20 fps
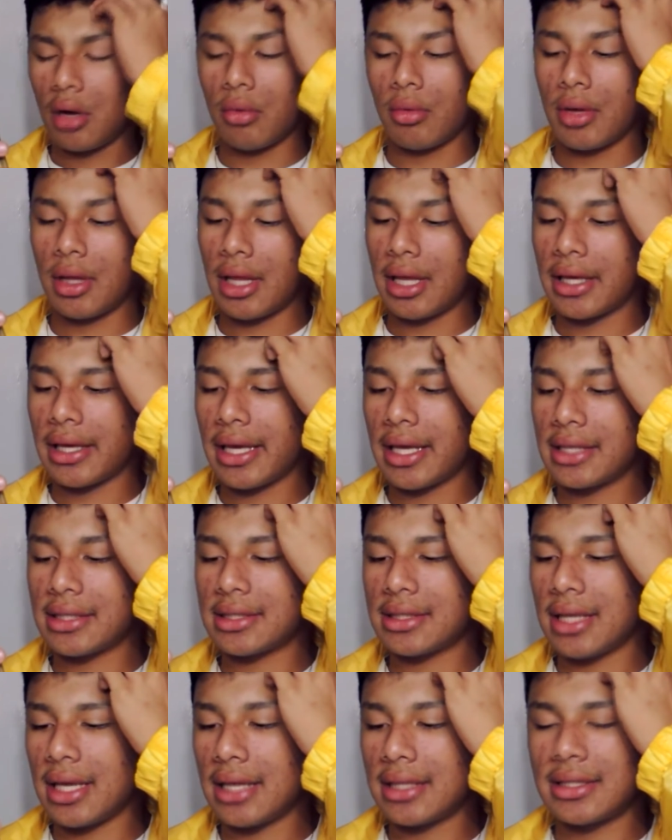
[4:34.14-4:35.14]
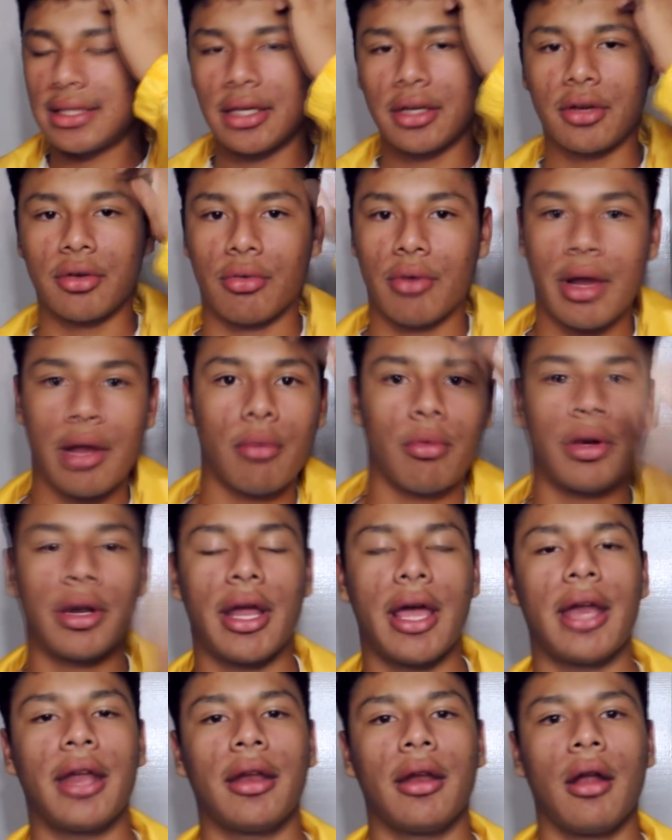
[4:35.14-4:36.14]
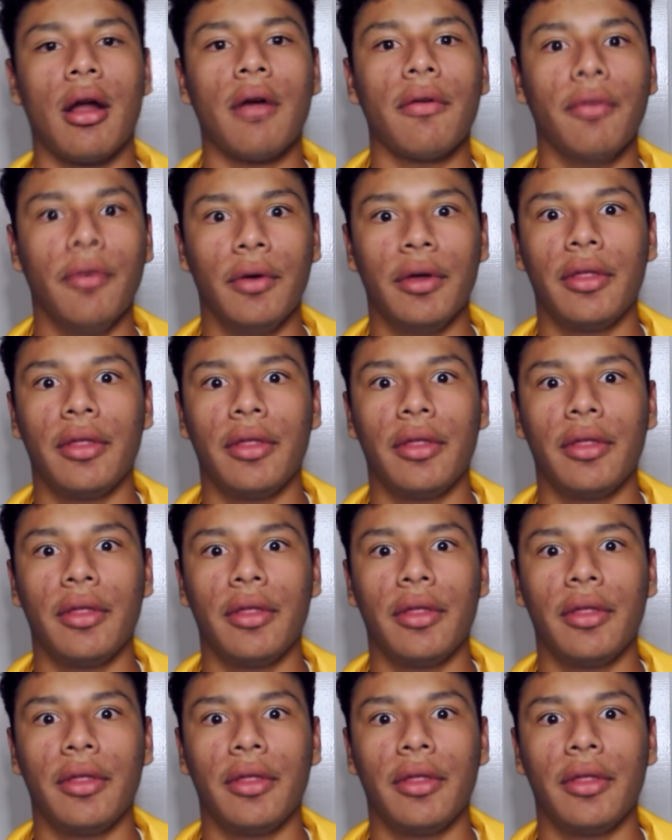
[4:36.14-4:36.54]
well, I guess that's a great one to end it off